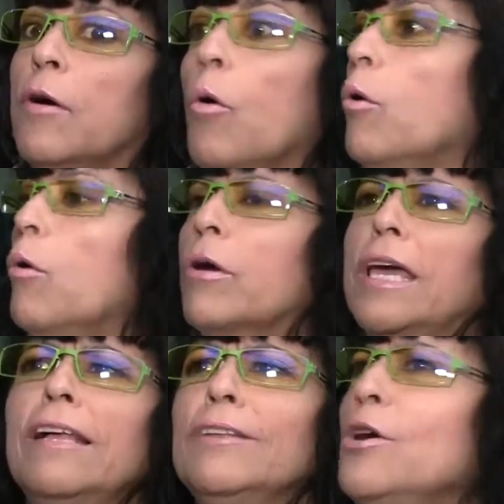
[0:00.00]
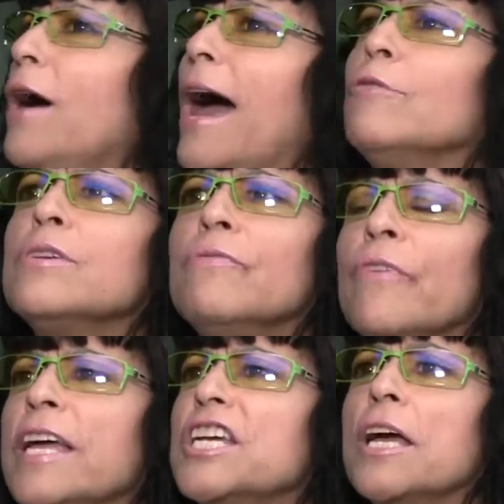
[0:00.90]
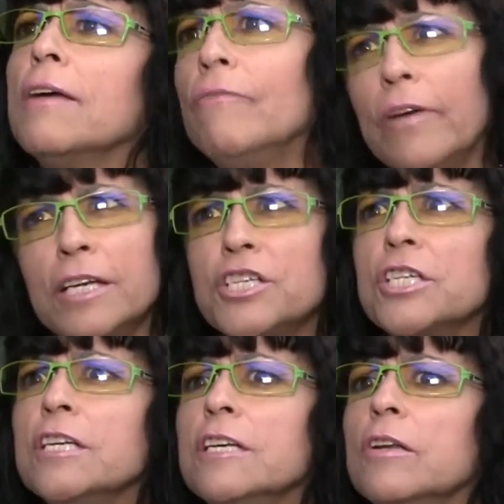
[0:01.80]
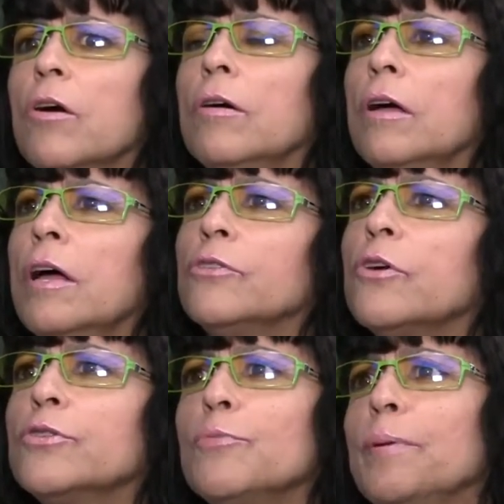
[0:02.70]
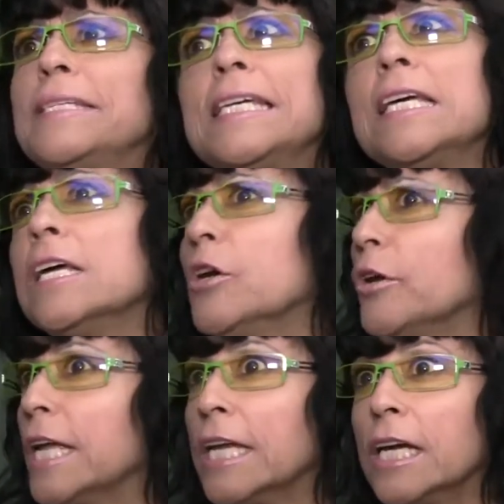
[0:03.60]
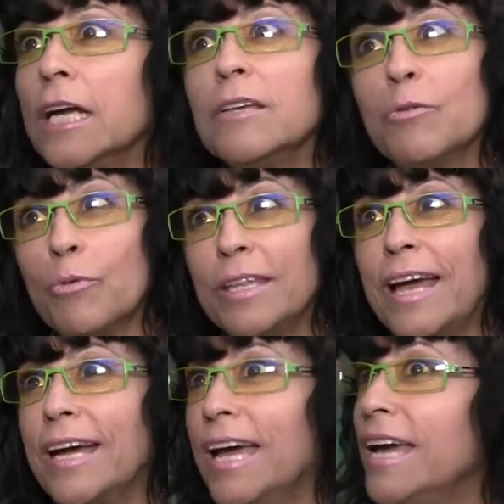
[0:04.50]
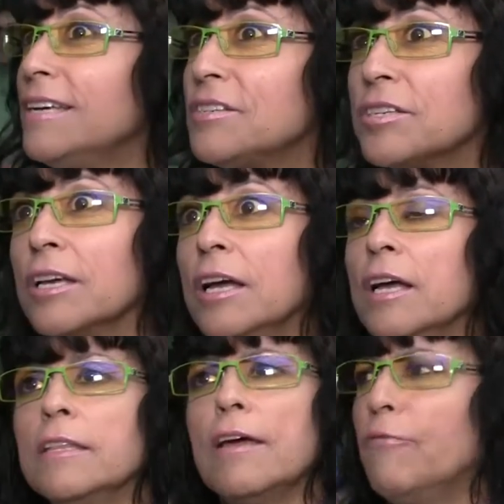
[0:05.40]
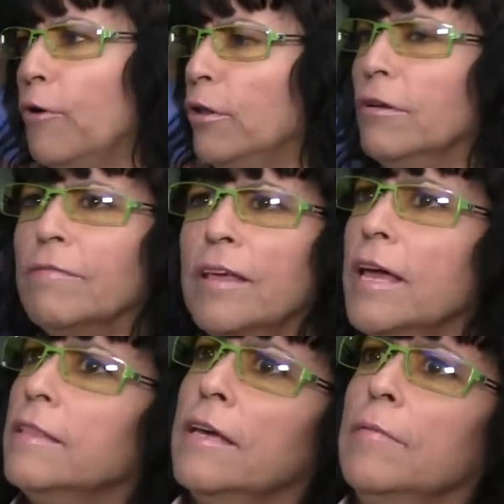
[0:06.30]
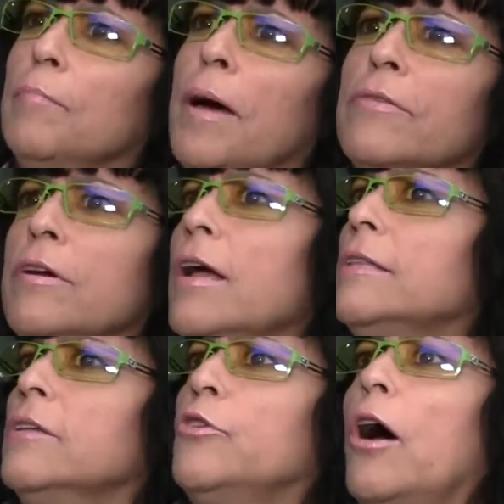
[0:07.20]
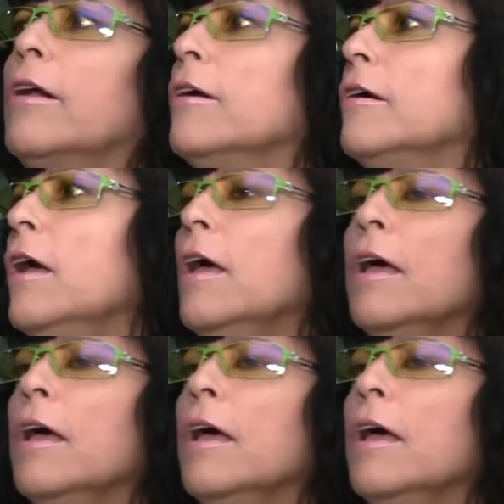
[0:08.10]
Or kill you, house invasion, you know? Dr. Petit in Connecticut, you read that case? They followed the mother and the daughter